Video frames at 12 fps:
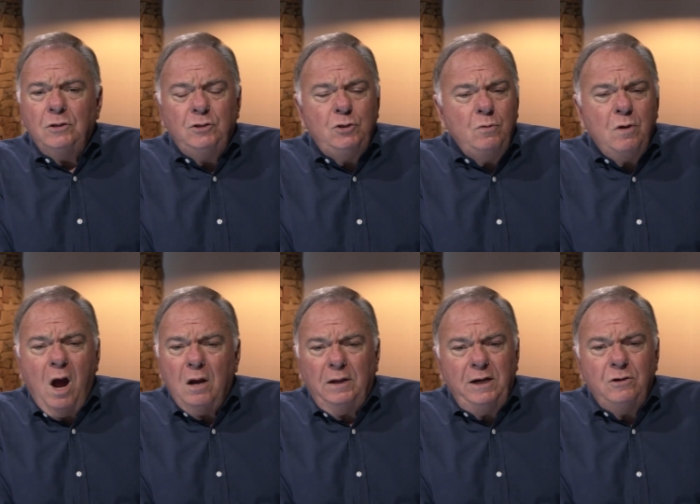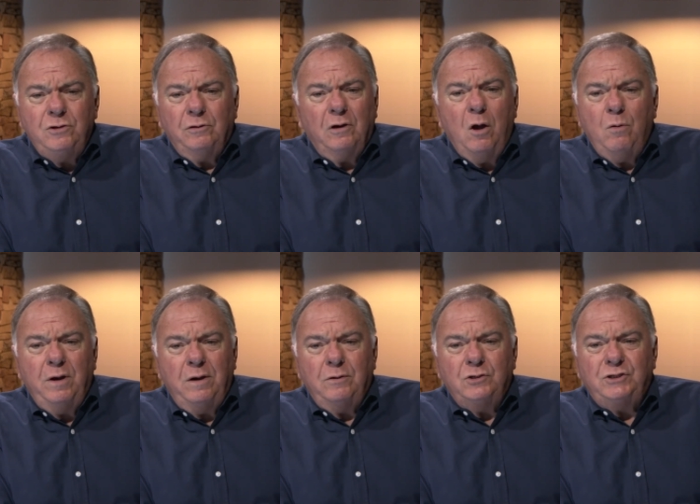do not lean to your own
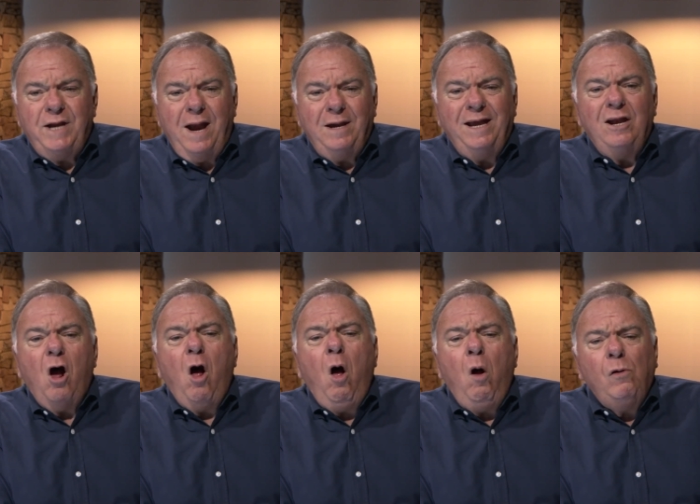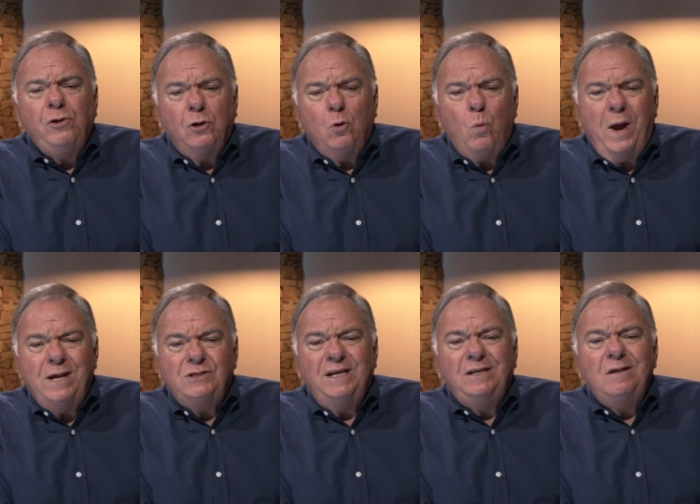understanding. In all your
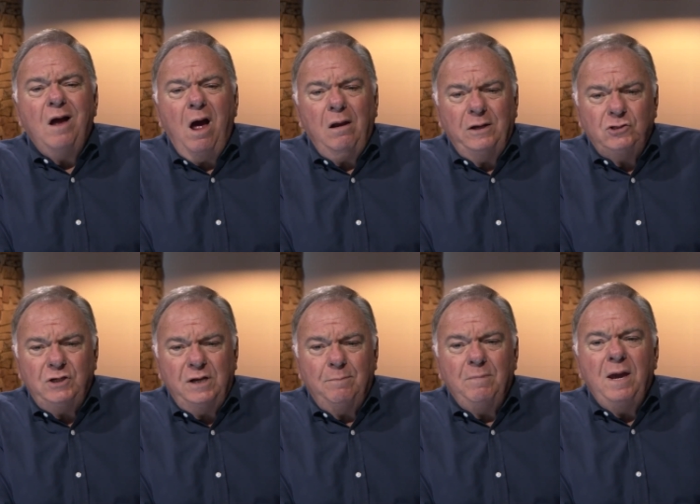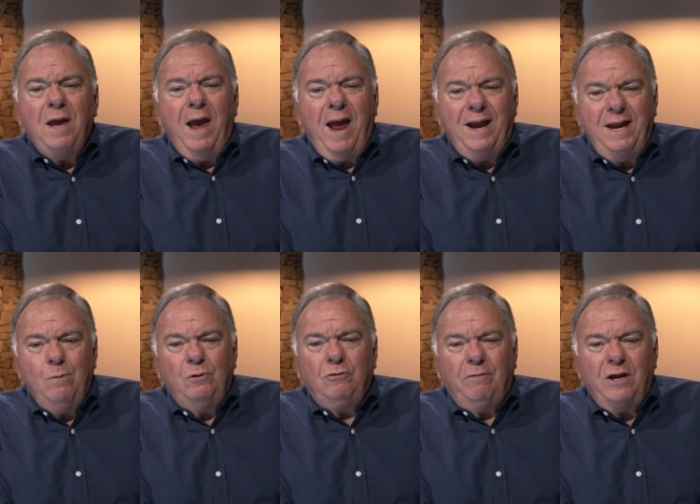ways, acknowledge him, and he
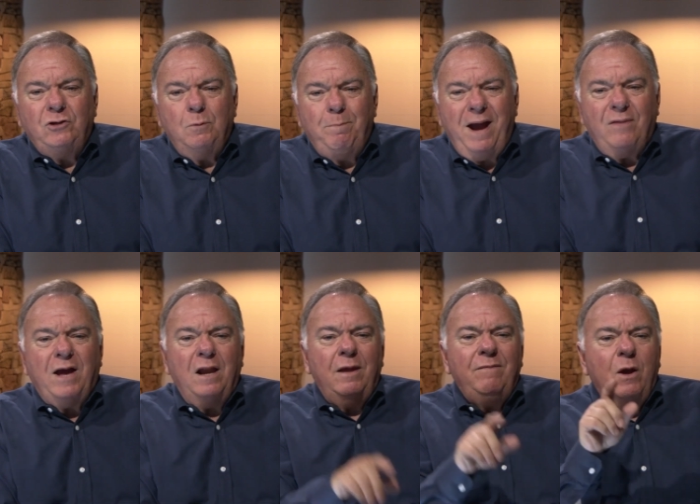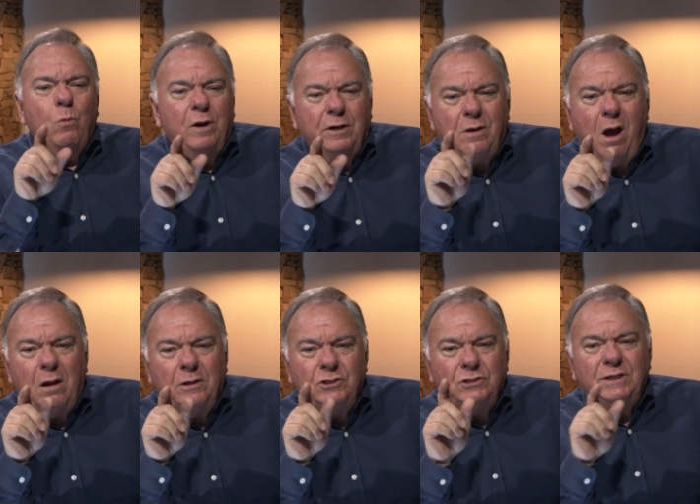will direct your path. I love that word
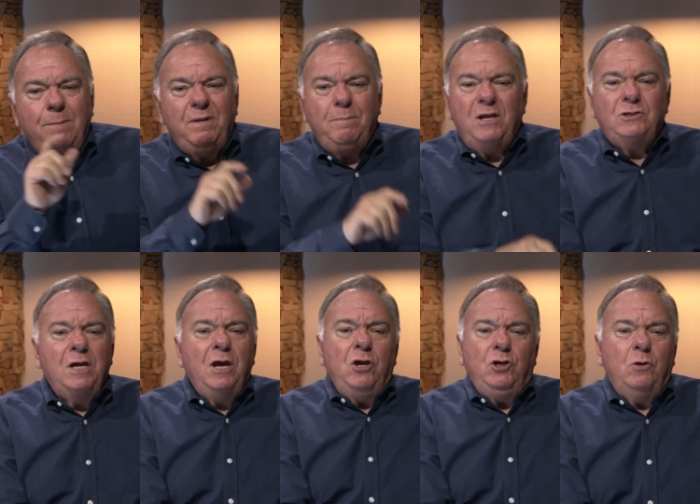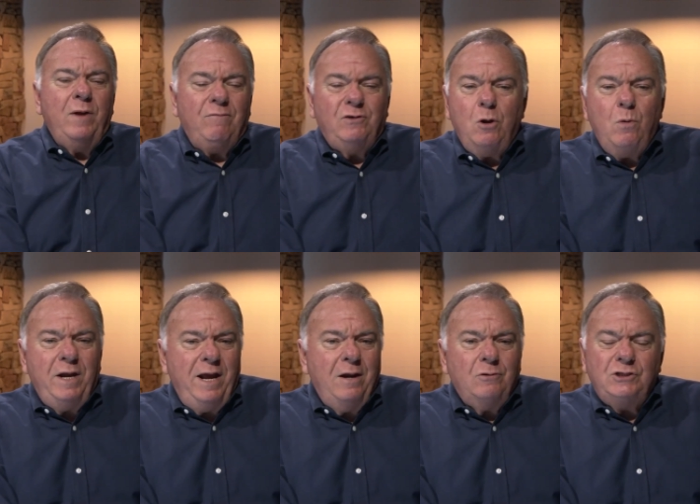acknowledge. It simply means you don't have to go
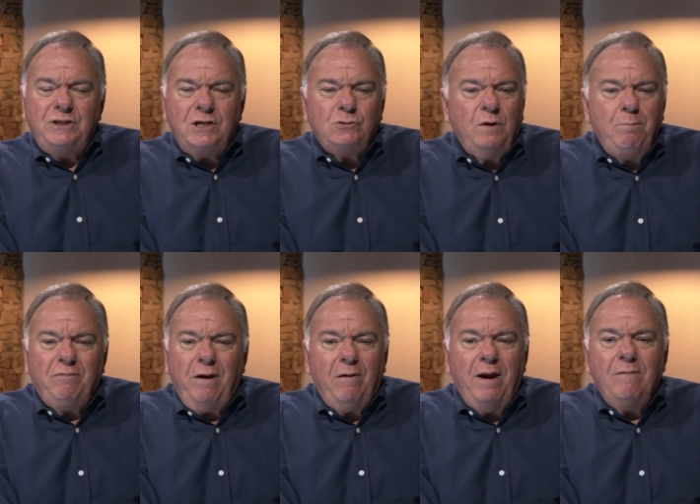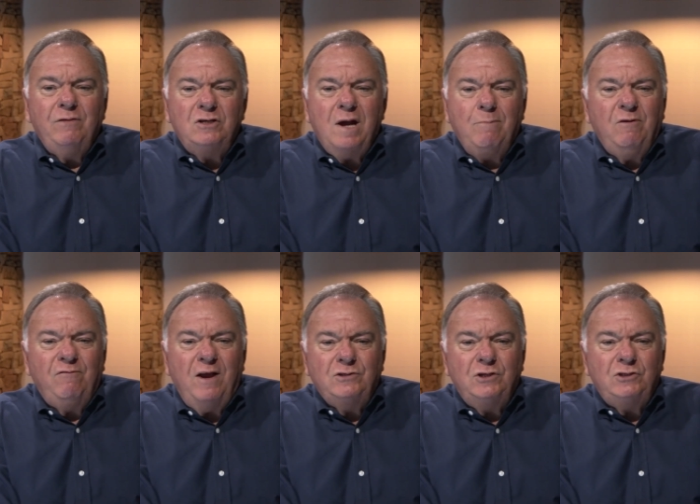into intercessory prayer every time you
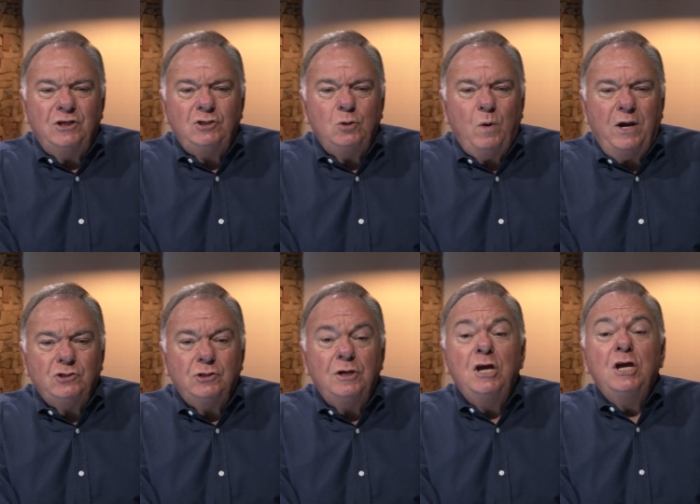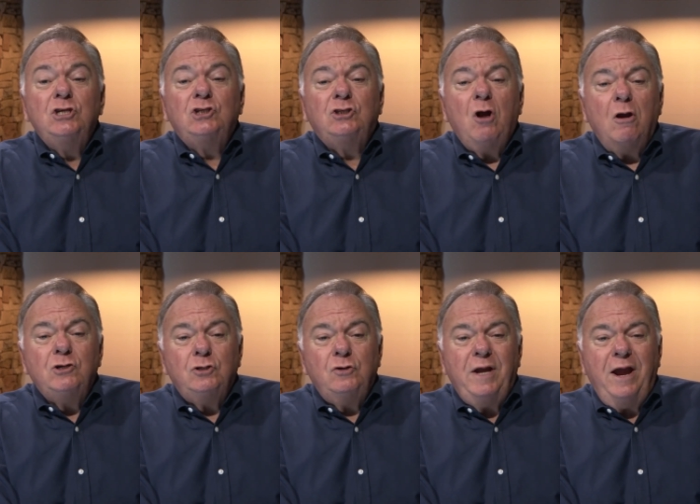face a situation. Start
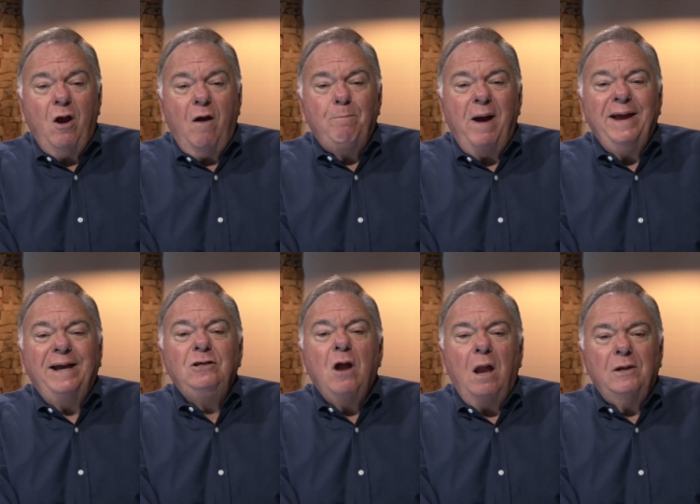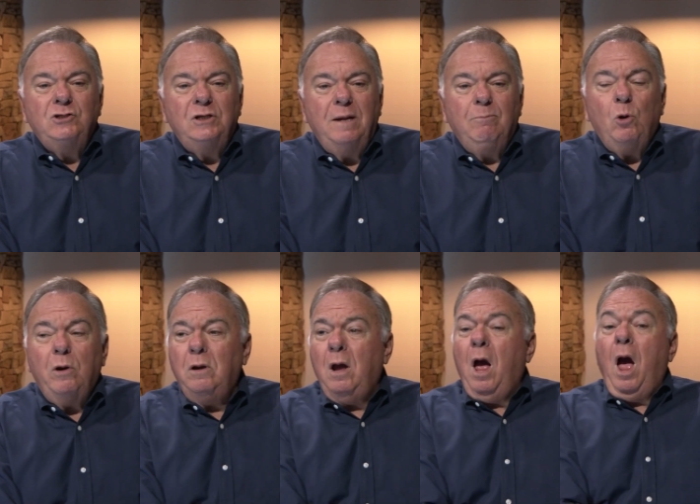your day off by acknowledging him. Lord,